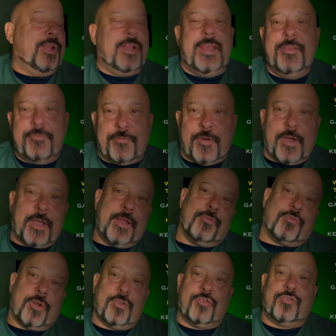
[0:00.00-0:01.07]
and he fucking
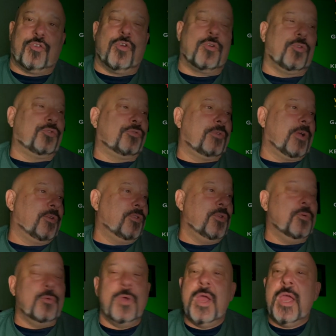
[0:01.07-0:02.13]
runs circles around
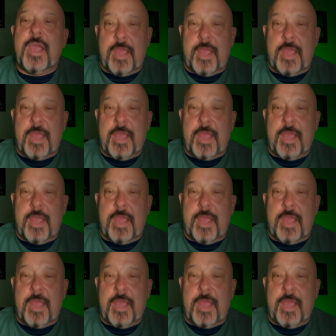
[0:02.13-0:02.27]
you,